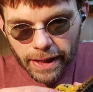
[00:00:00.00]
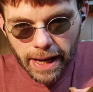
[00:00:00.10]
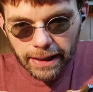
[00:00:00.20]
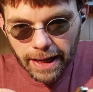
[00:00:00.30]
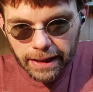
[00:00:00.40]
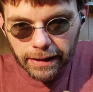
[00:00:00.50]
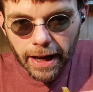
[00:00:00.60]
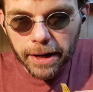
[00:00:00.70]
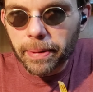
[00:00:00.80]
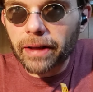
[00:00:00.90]
I like a
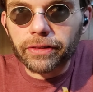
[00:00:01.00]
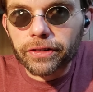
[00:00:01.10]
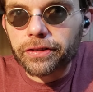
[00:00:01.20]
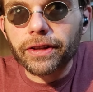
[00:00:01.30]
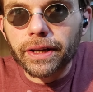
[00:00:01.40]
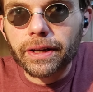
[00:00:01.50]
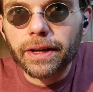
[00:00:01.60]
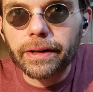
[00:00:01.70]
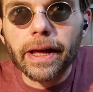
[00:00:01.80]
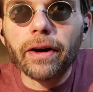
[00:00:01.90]
lot about this thing.
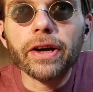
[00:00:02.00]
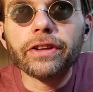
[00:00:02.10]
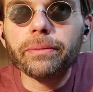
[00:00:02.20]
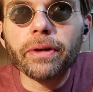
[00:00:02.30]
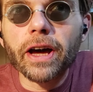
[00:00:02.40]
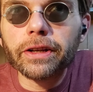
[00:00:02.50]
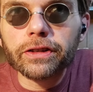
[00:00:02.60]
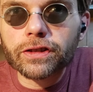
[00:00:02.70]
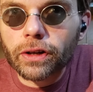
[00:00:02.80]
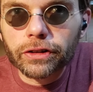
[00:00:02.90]
Now I
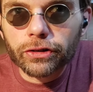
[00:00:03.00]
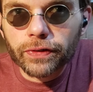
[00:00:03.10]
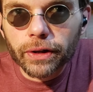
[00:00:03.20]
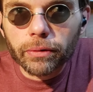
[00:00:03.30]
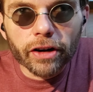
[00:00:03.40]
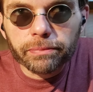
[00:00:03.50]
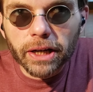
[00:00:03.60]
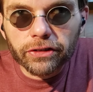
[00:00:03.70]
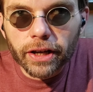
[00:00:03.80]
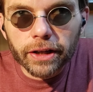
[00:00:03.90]
did start this video off
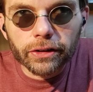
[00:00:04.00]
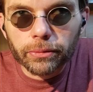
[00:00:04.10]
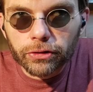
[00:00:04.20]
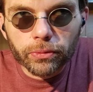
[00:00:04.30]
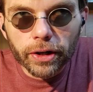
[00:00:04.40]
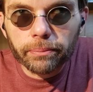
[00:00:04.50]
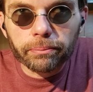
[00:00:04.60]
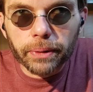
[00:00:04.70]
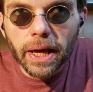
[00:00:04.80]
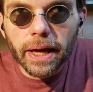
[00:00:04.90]
by saying there was one
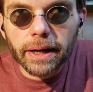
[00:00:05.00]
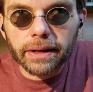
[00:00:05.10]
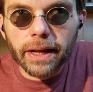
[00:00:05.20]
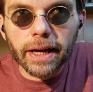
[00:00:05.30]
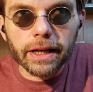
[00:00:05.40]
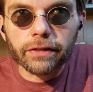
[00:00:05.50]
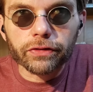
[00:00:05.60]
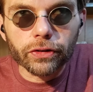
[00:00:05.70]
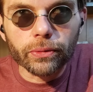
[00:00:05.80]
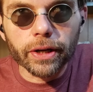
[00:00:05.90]
big negative
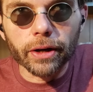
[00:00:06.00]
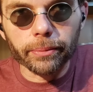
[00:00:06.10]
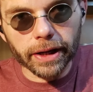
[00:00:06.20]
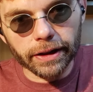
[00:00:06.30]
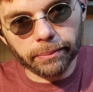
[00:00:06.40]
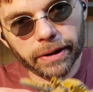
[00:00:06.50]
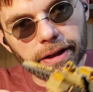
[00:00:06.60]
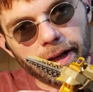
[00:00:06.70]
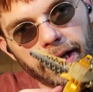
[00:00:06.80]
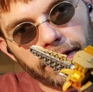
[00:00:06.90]
to him, and the
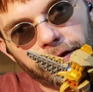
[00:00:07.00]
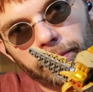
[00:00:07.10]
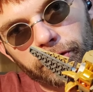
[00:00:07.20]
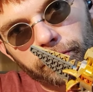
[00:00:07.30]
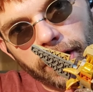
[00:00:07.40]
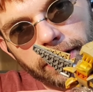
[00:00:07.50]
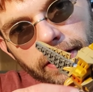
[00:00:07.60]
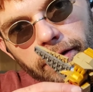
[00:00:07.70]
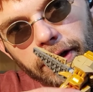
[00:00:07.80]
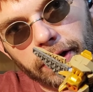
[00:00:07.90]
big negative comes right
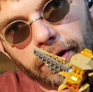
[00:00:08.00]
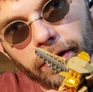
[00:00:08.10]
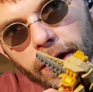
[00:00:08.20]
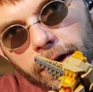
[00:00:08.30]
down here